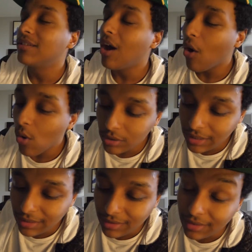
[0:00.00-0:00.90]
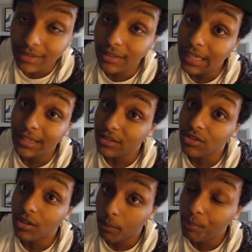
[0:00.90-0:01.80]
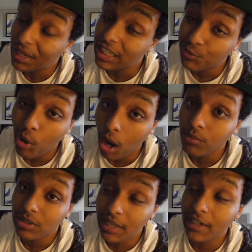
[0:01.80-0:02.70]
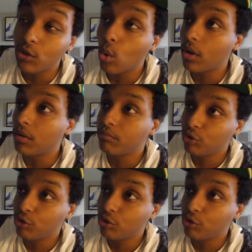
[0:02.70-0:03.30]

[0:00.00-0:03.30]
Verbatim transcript: Not only did the biggest problems get ignored,